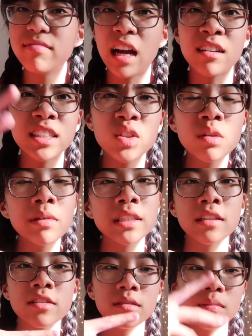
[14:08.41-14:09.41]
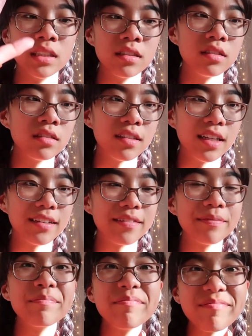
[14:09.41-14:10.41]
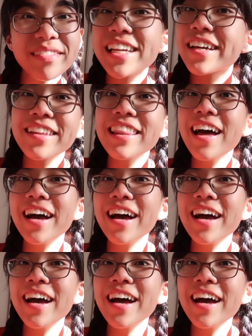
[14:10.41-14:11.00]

I already told my sister. My sister's like, good